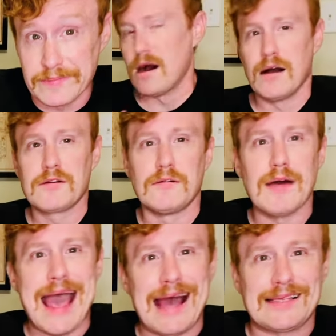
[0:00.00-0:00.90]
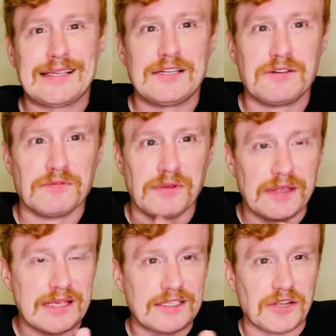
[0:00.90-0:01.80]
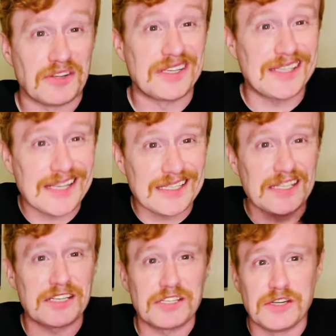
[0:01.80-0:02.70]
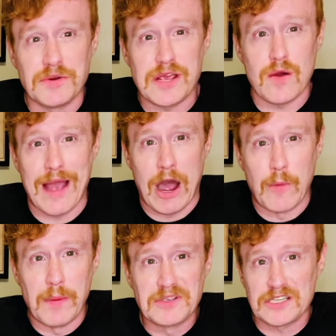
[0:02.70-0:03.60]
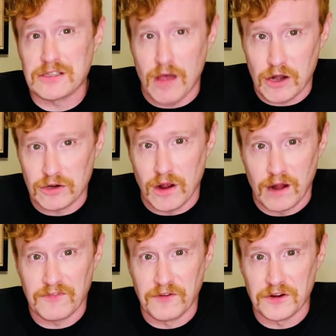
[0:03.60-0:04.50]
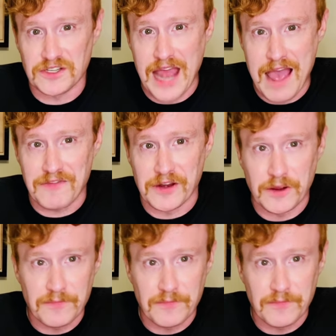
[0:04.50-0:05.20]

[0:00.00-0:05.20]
Uncle Acid released their sixth studio album, Slaughter on First Avenue.